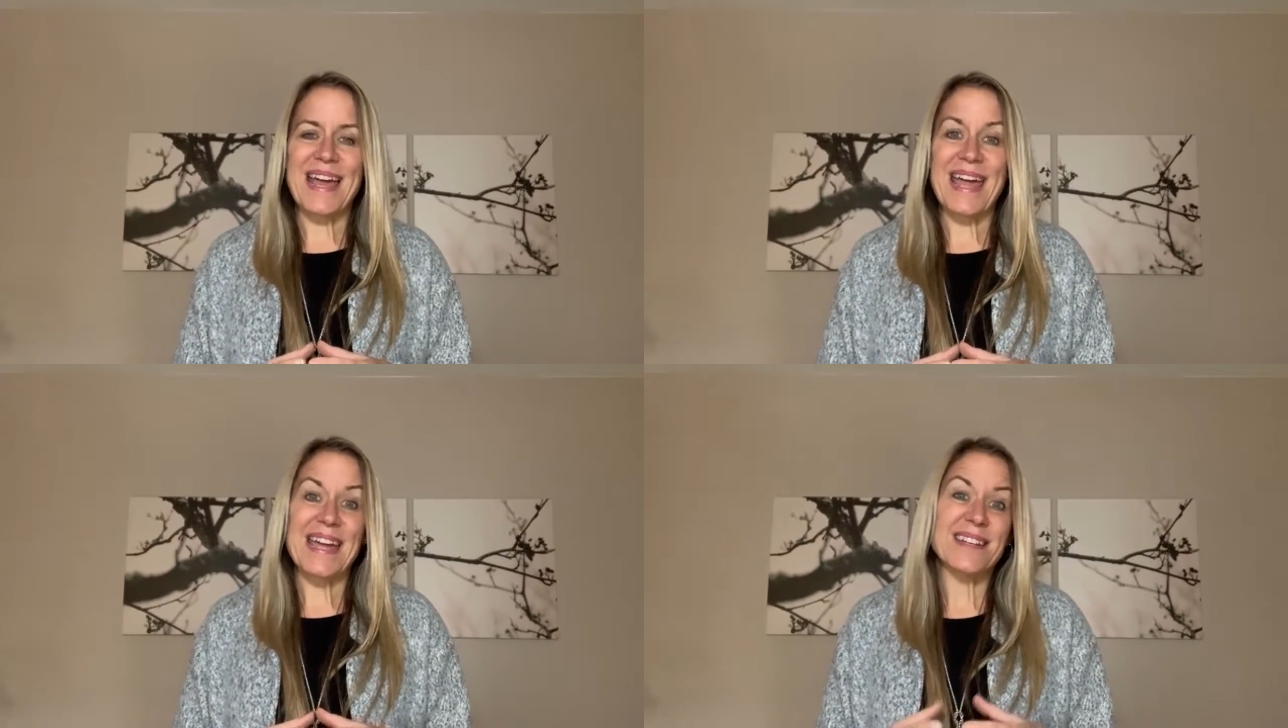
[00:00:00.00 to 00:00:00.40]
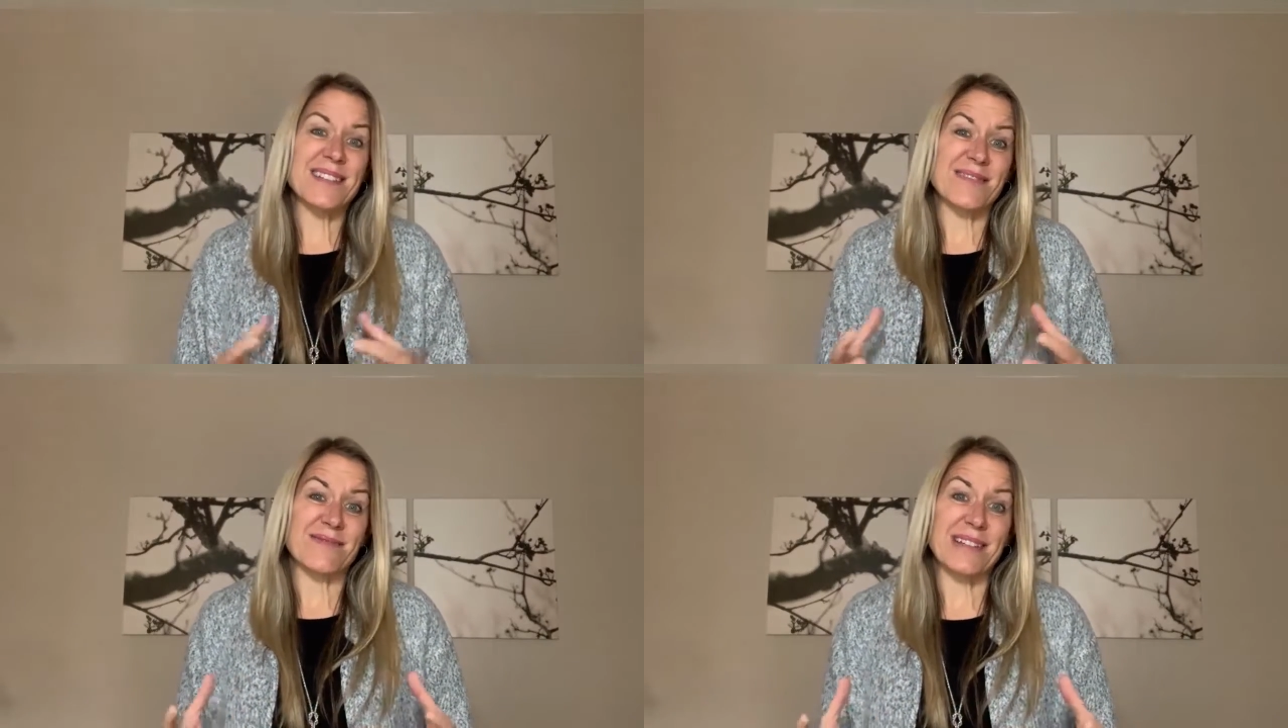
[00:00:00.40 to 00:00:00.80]

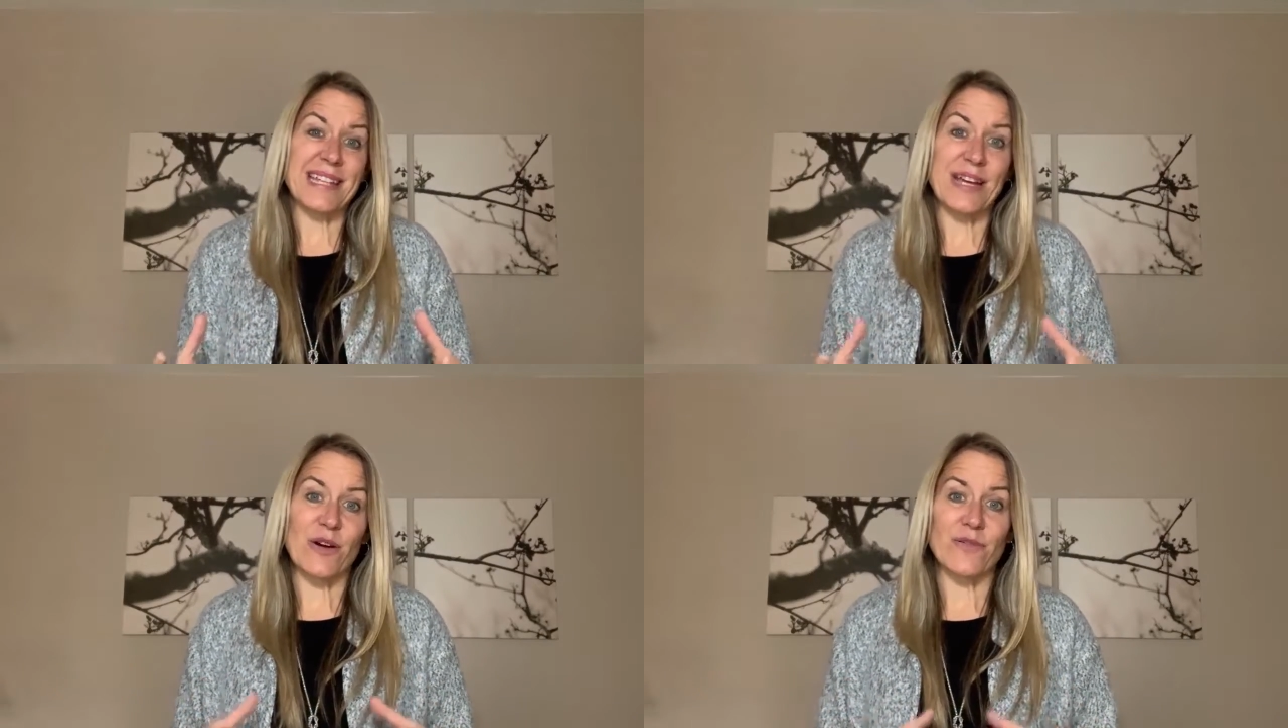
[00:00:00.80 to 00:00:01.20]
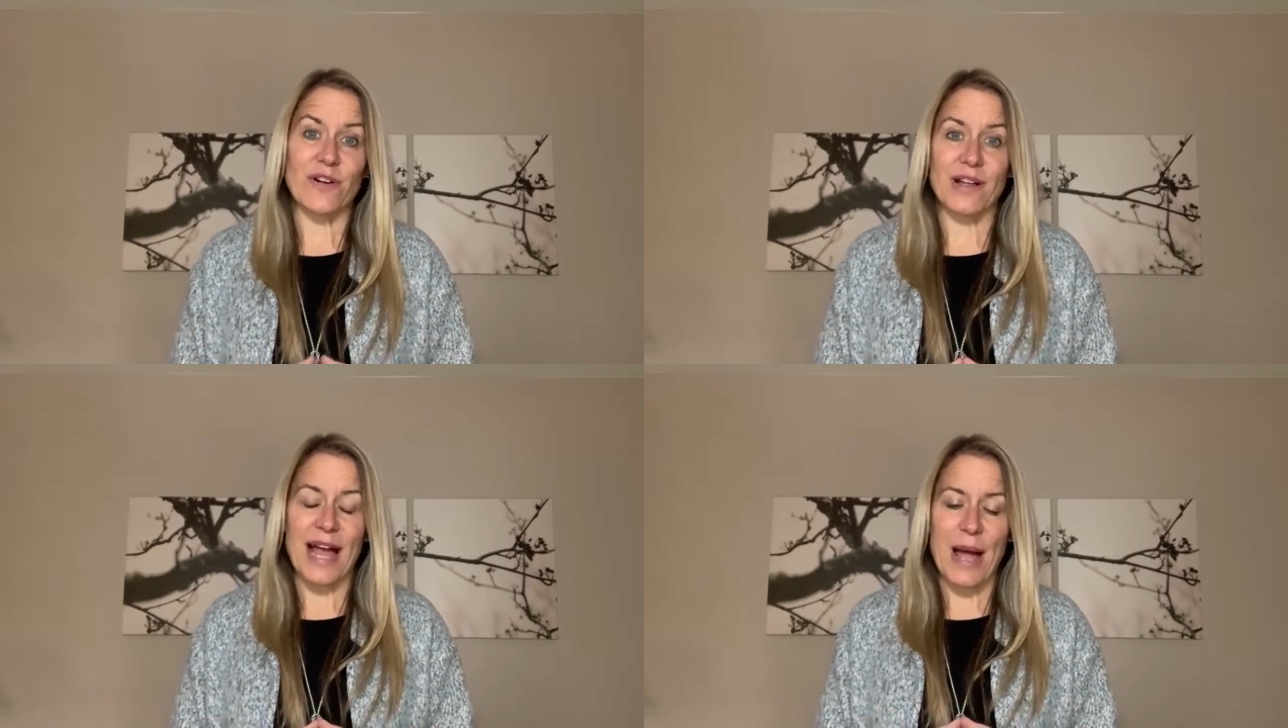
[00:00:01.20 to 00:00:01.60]
and really
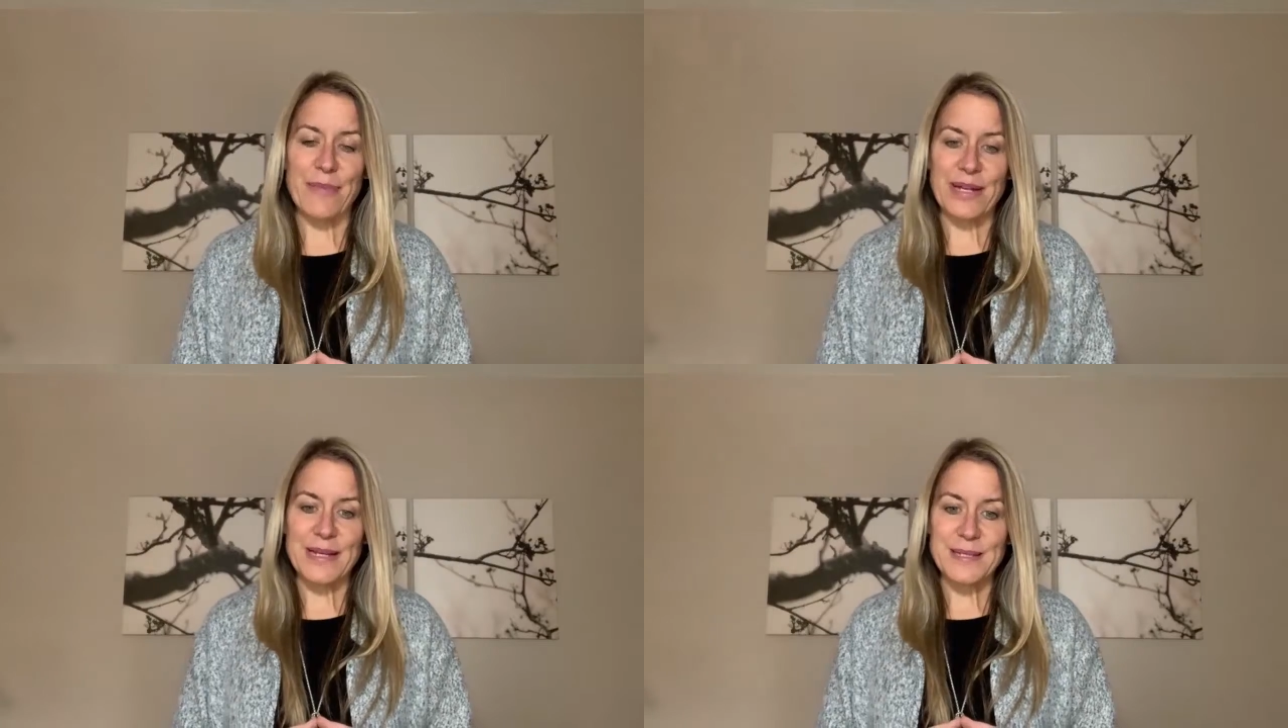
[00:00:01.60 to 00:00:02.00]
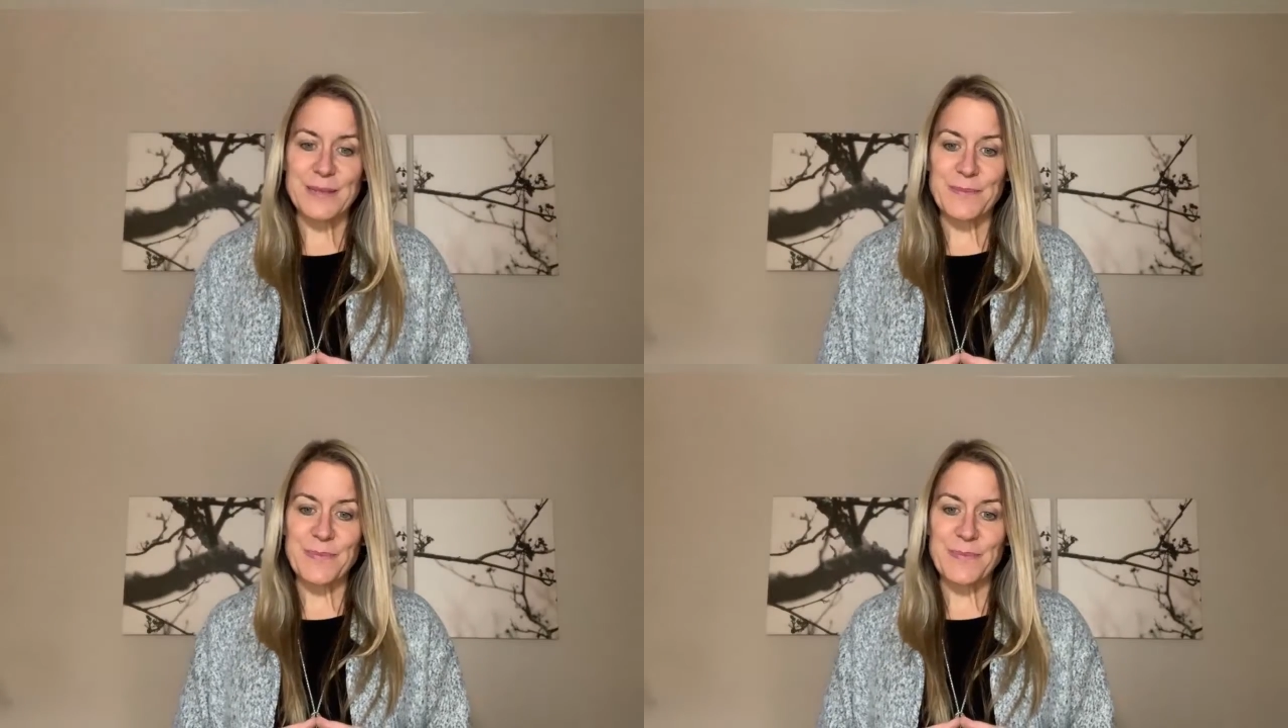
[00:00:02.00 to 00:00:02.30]
overall happiness.